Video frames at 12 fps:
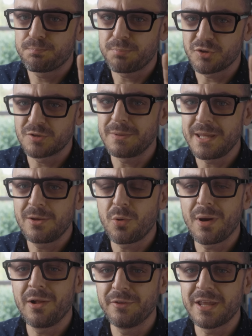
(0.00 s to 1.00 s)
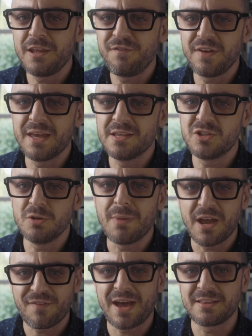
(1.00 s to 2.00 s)
possibly quelled any fears you
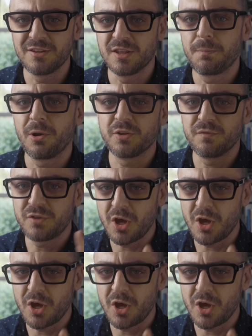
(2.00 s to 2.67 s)
may have had that the plot of